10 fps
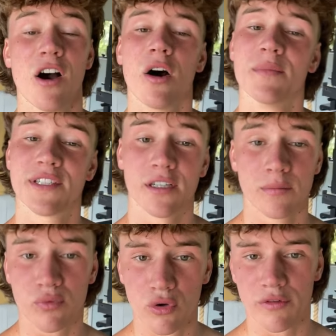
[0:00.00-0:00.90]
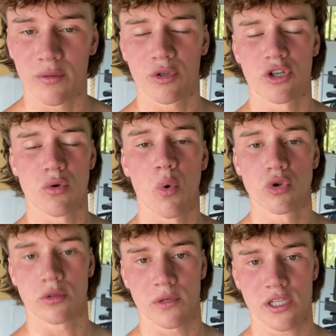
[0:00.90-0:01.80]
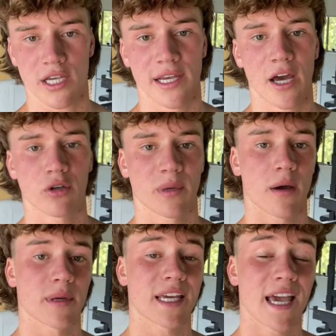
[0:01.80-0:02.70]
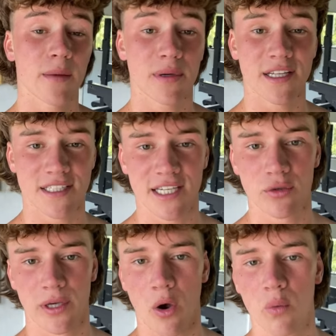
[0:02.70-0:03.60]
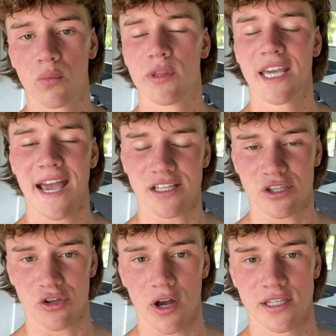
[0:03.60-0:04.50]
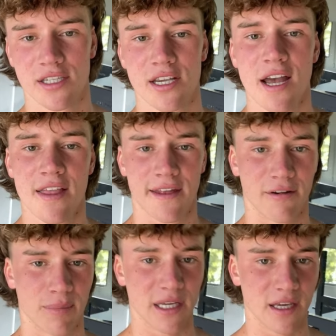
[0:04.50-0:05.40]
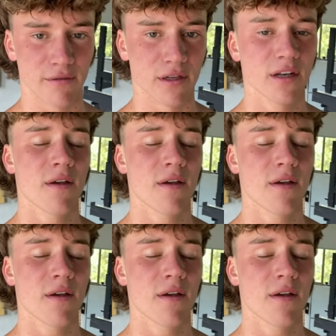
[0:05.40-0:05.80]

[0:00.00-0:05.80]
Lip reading: I'm still improving, which is awesome to see, and I'll be able to keep continuing on with the exercises that I've been given.